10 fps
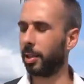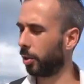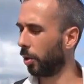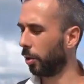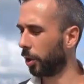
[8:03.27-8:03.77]

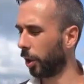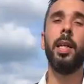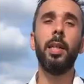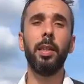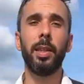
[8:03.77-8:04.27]
solution.
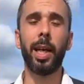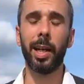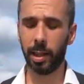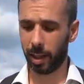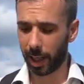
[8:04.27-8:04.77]

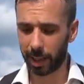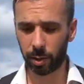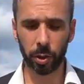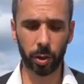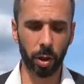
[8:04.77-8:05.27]
Then, as
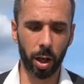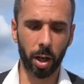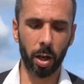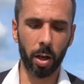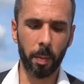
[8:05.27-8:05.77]

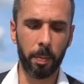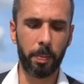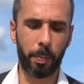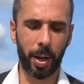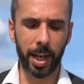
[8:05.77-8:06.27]
usual,
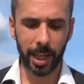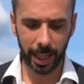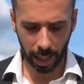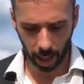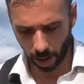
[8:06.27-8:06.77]

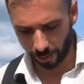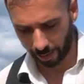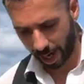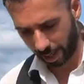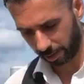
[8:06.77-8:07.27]
plenty of
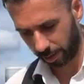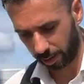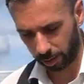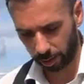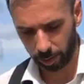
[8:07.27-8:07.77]
ice.
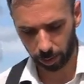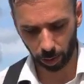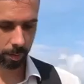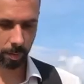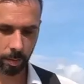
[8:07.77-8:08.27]
Don't,